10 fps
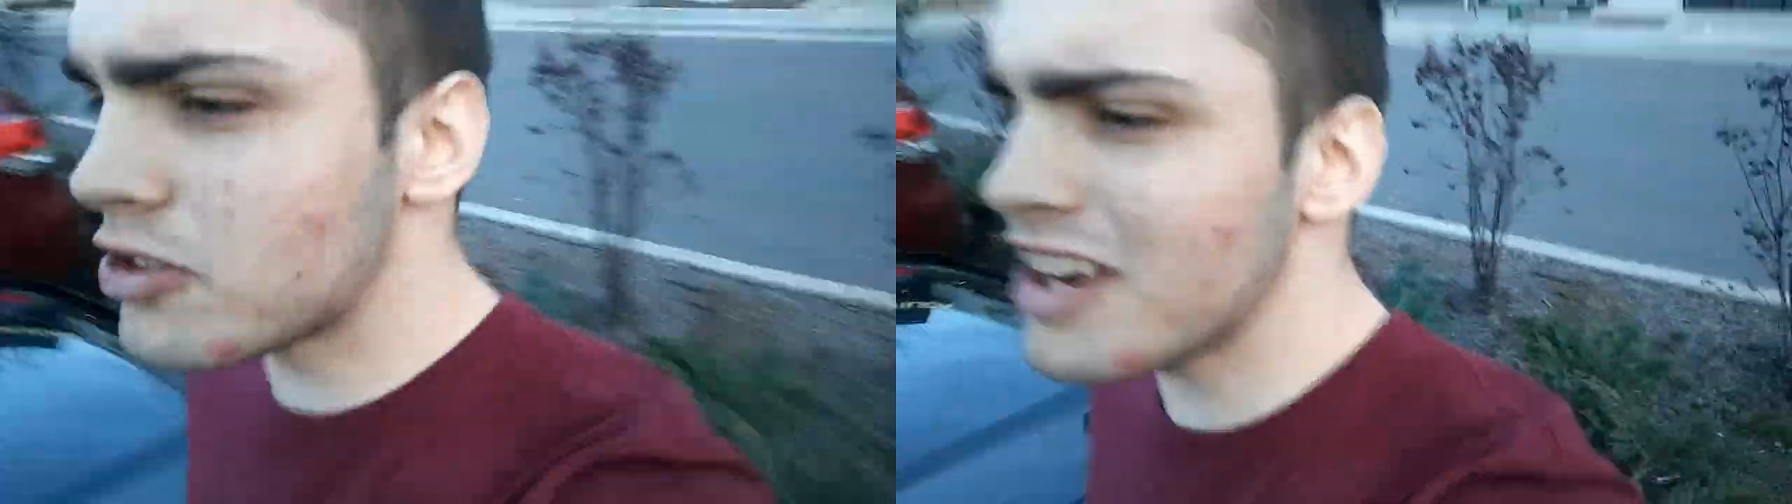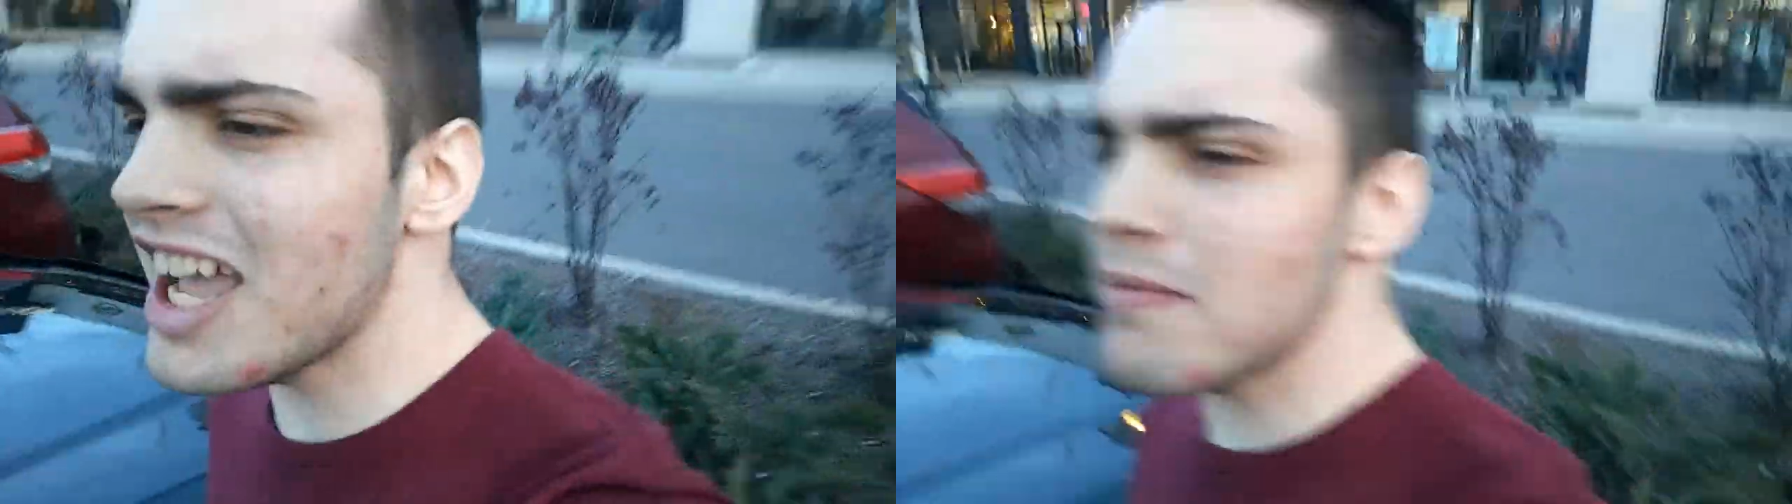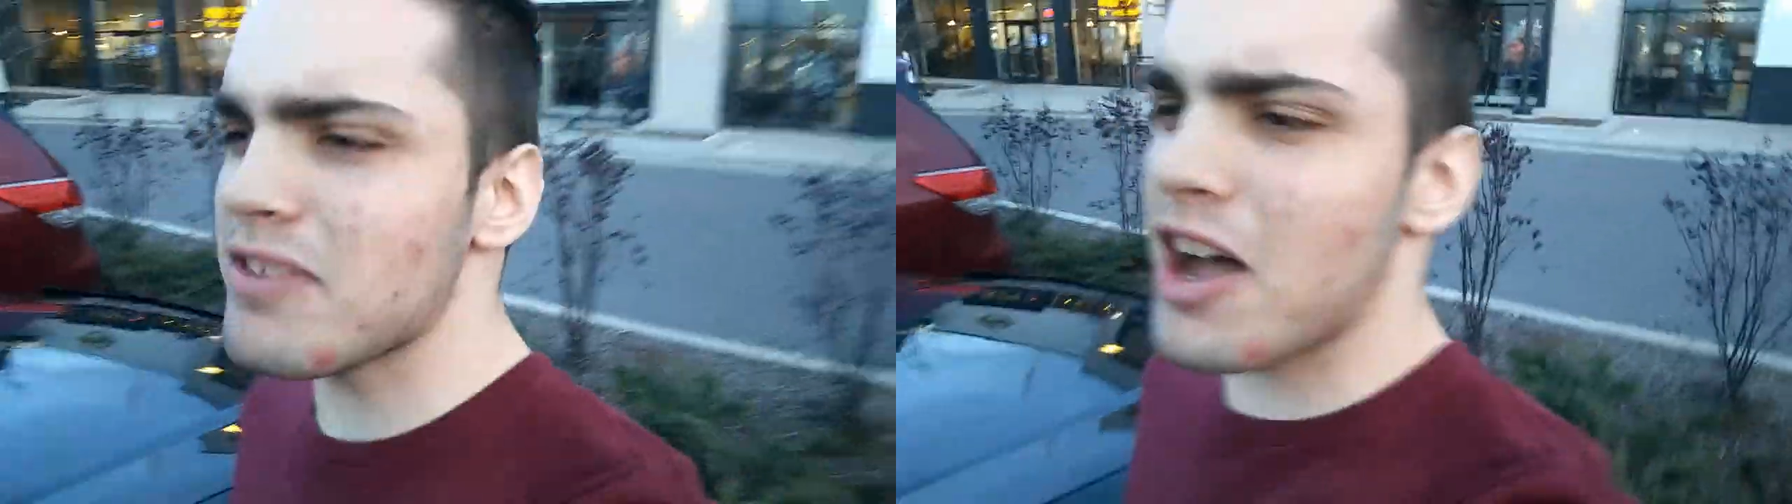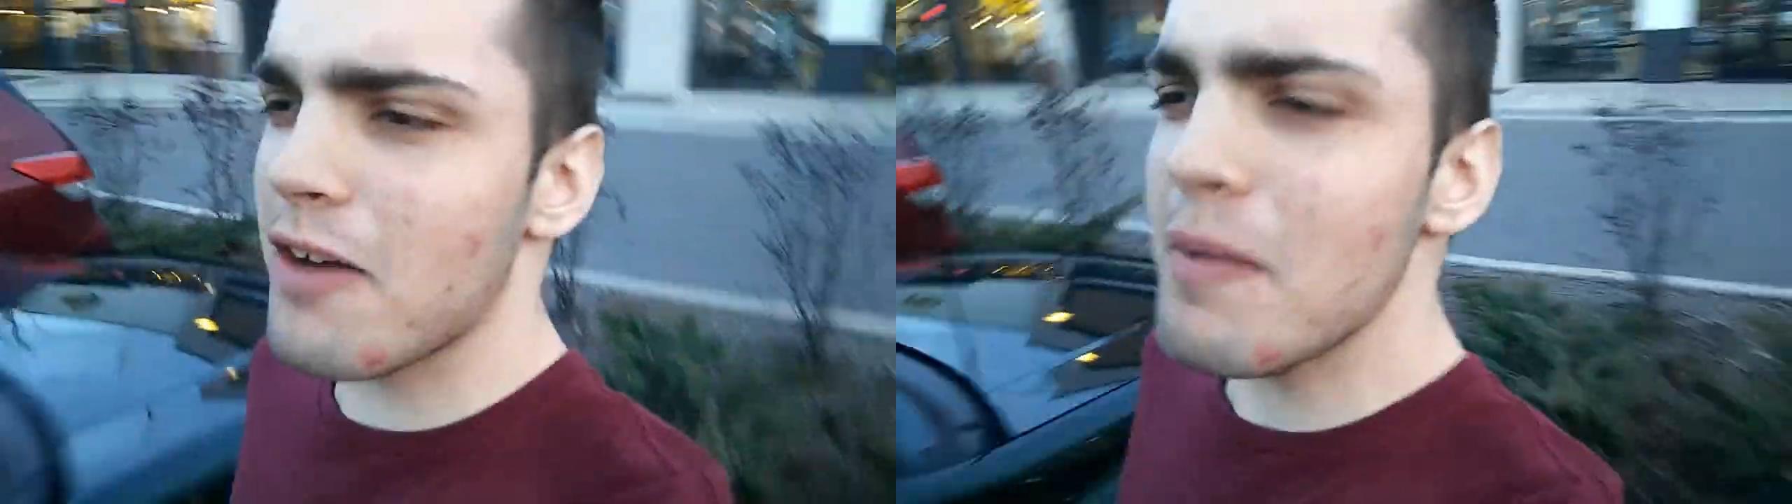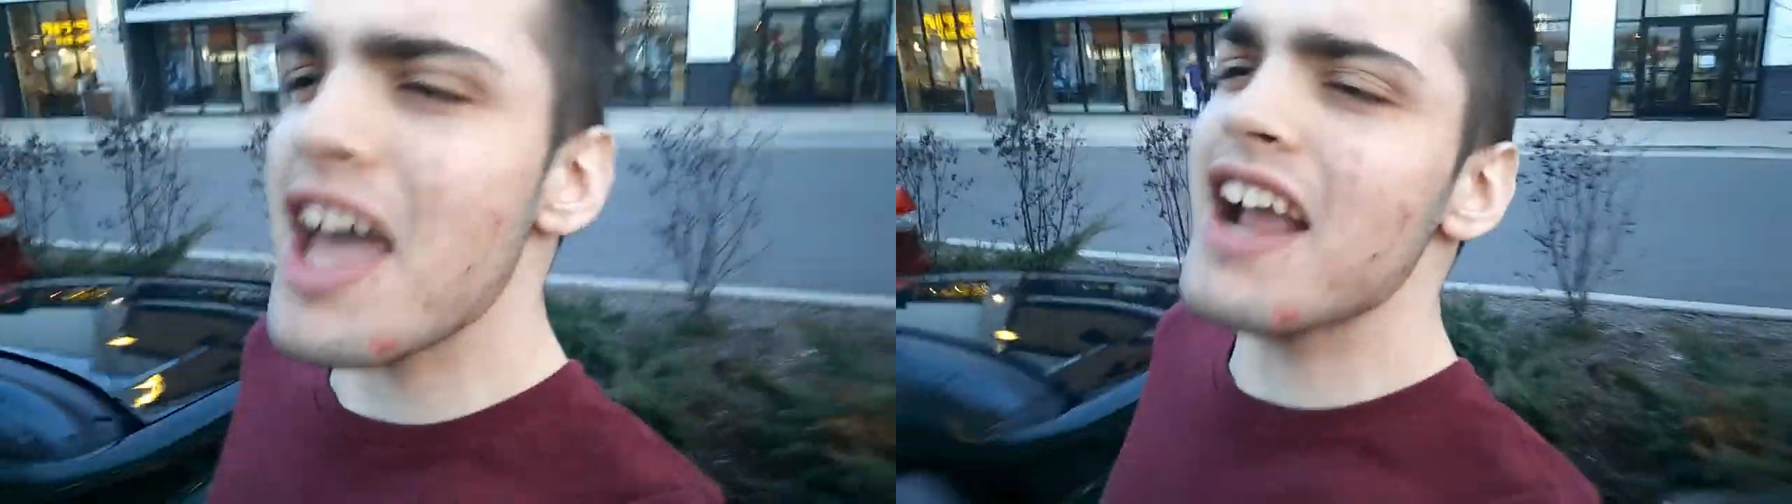a dream, though,
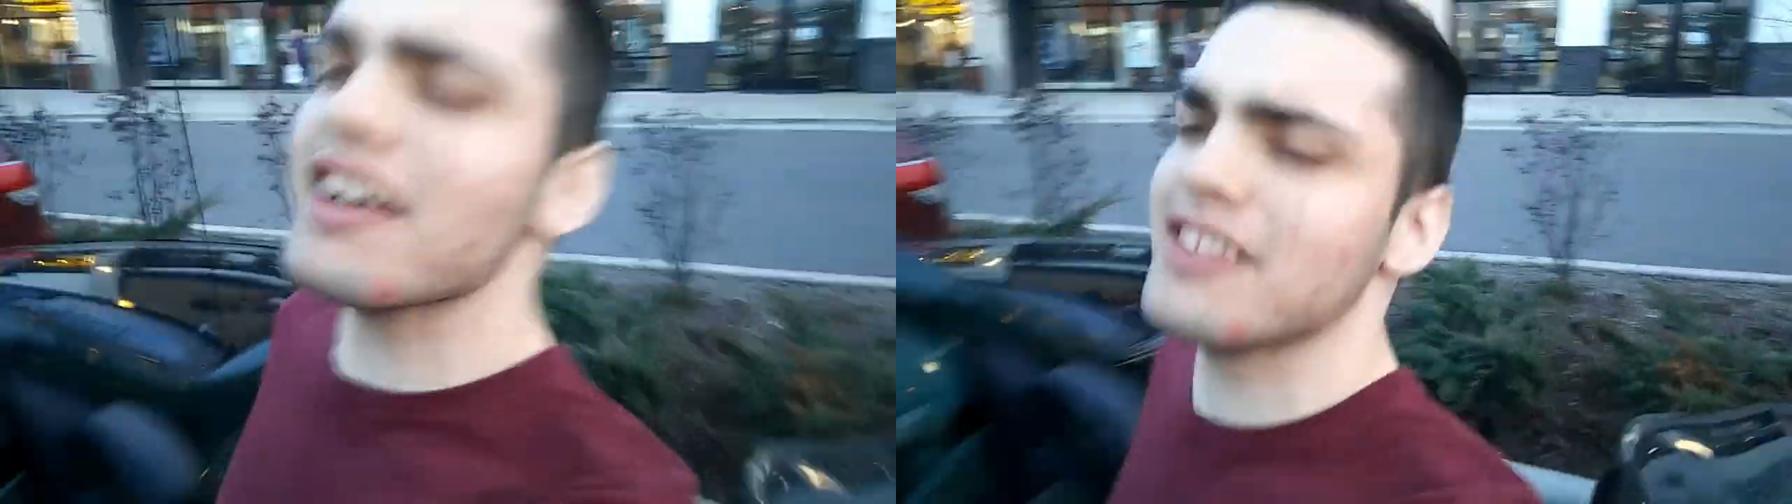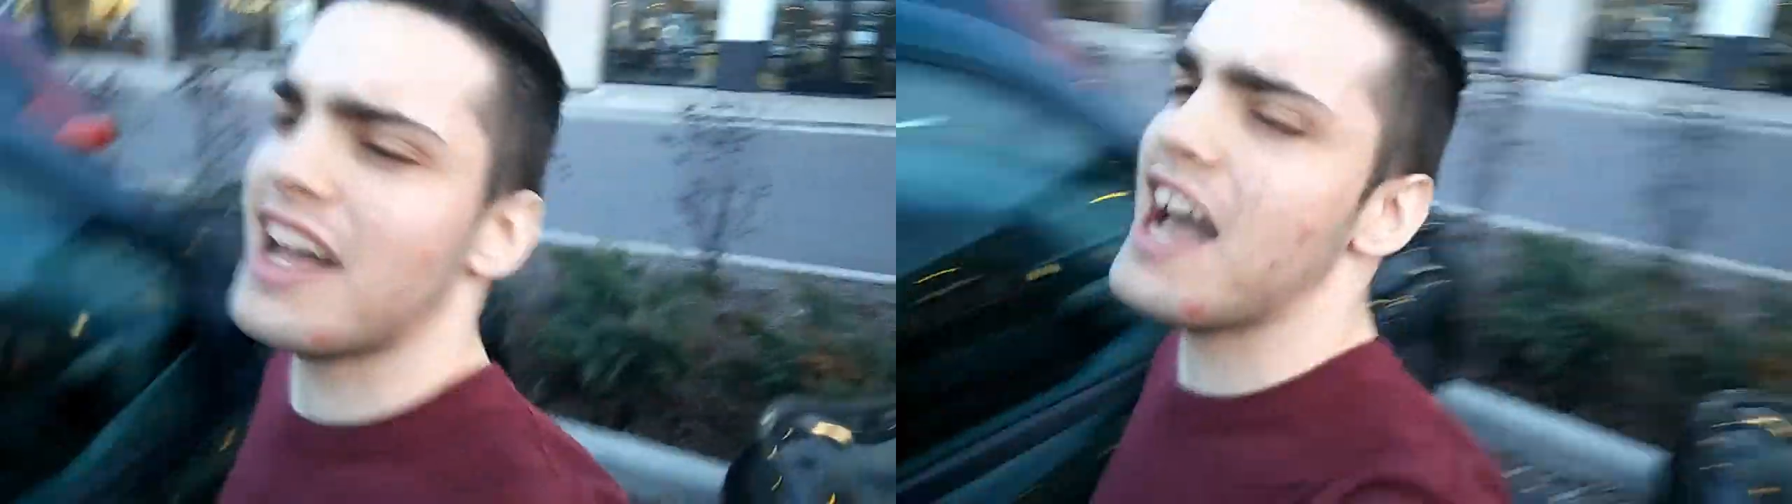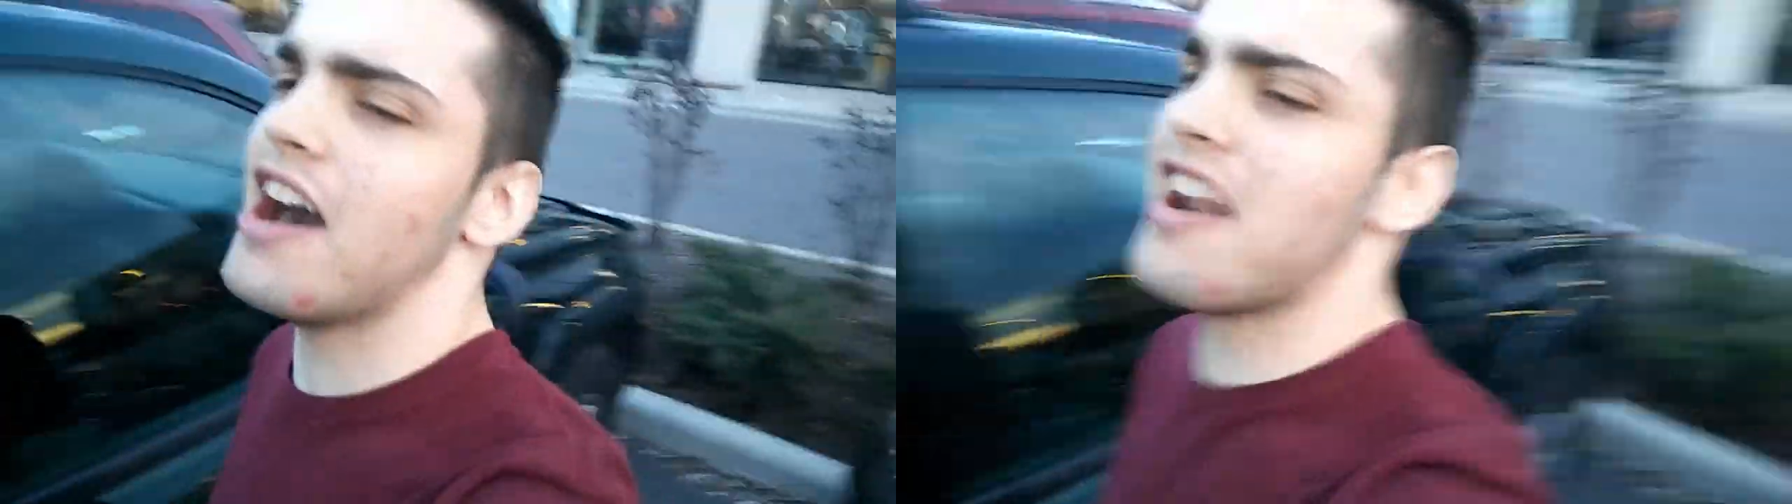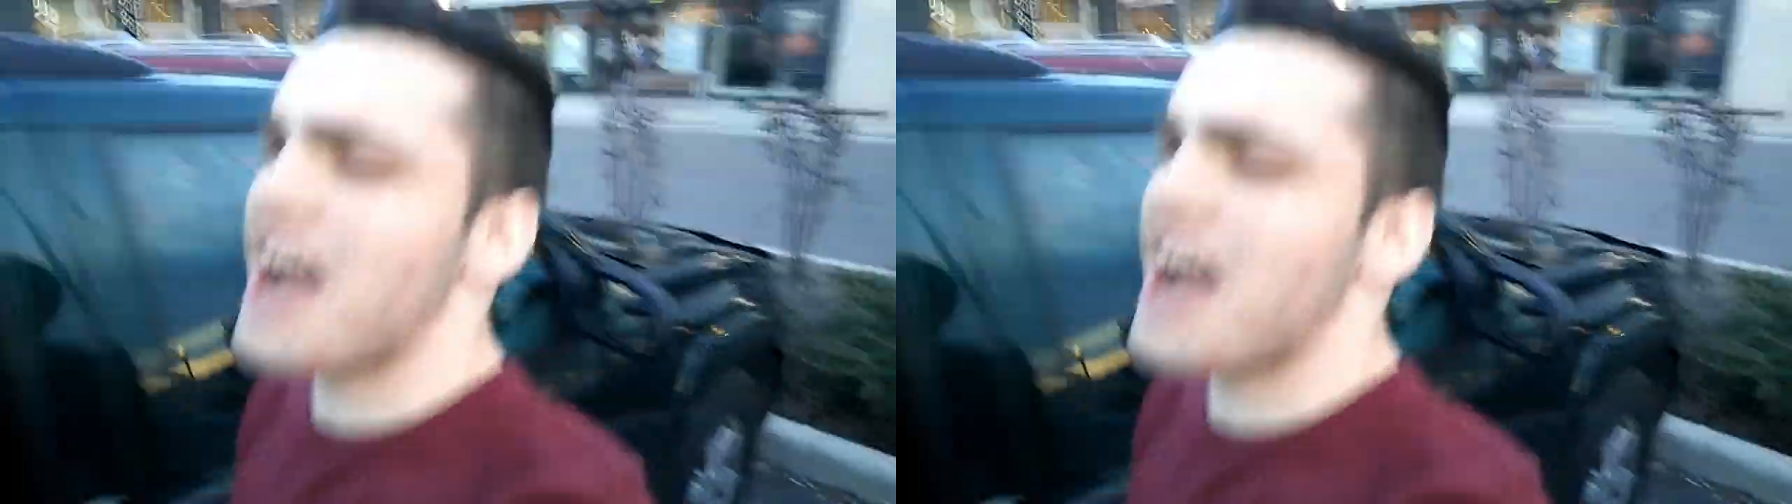big and loud.